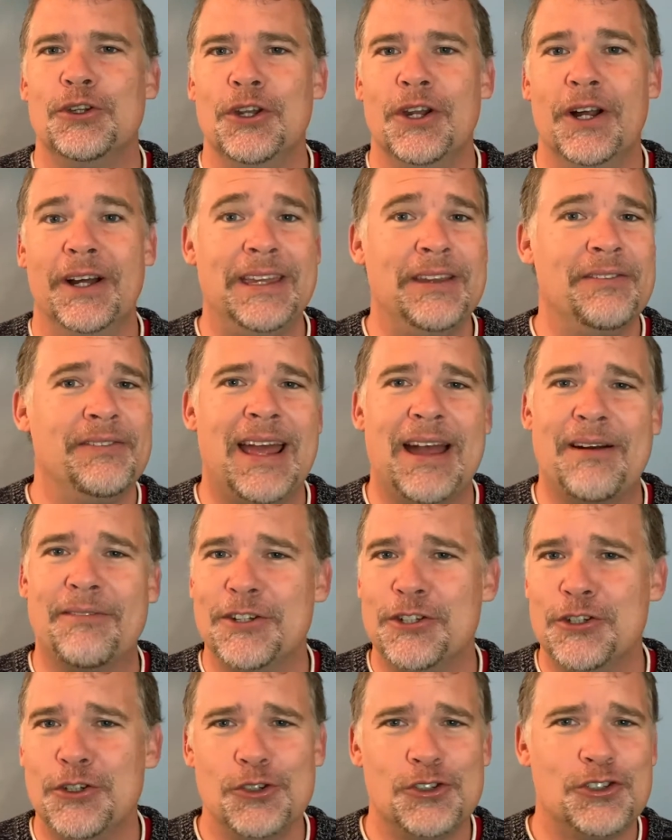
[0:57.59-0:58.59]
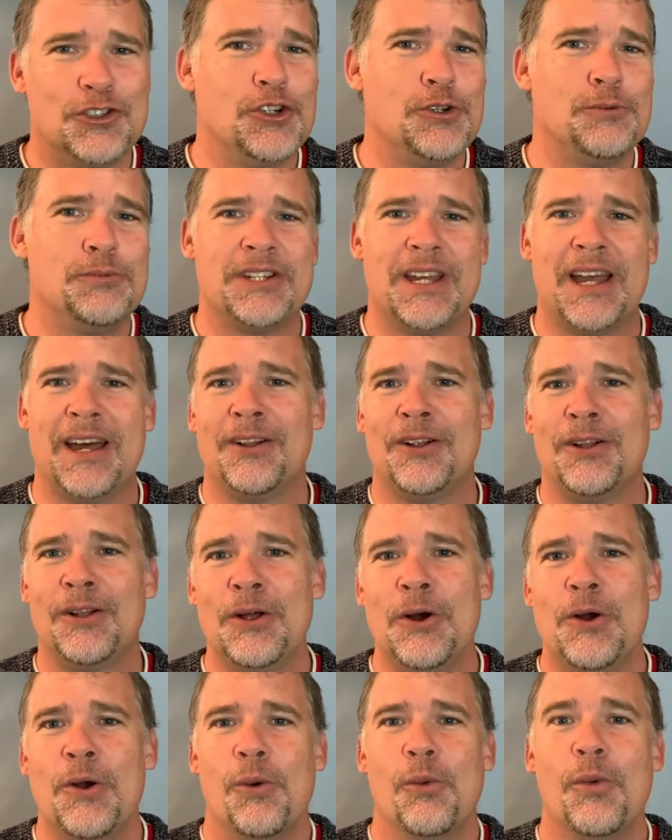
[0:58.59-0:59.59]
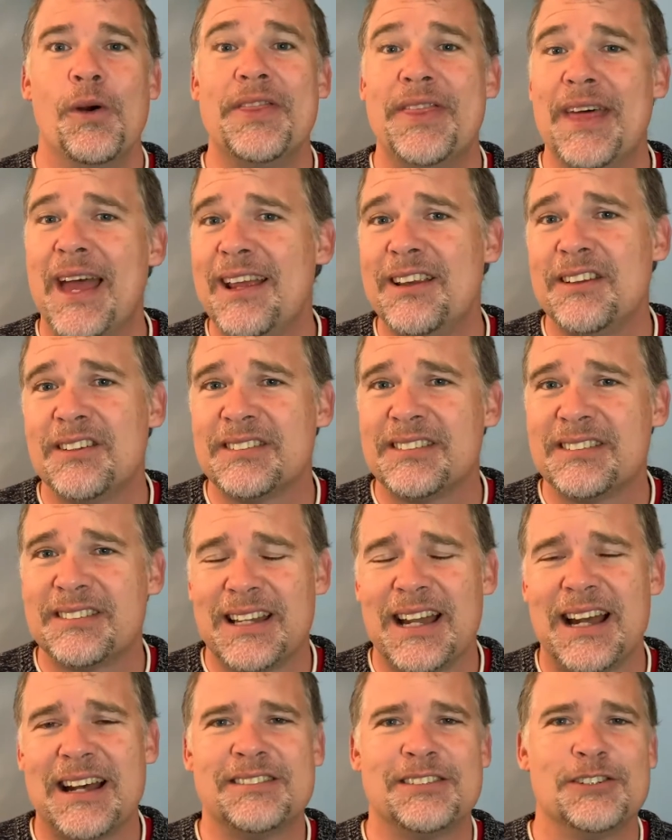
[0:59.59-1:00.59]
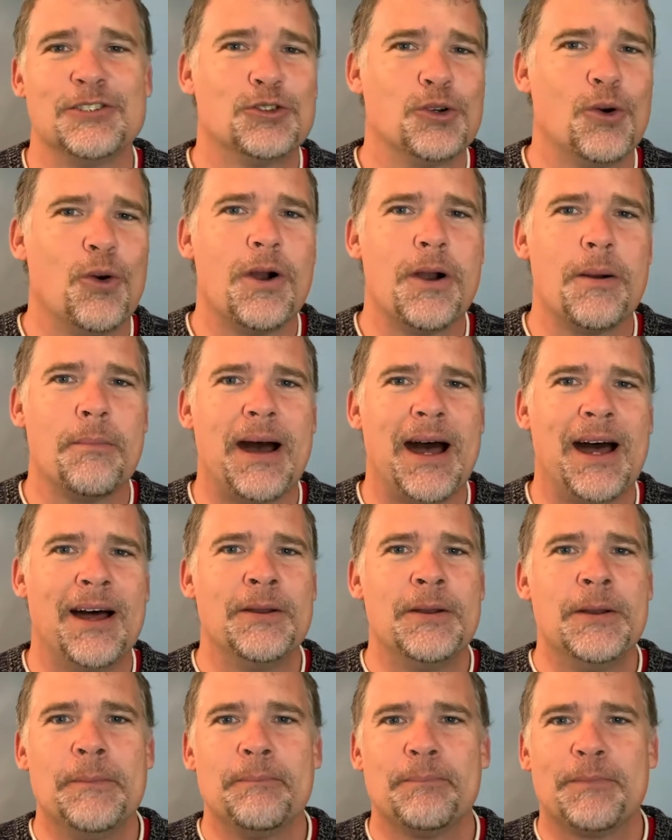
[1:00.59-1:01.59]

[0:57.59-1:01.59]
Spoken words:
even have a YouTube channel where they discuss and talk about,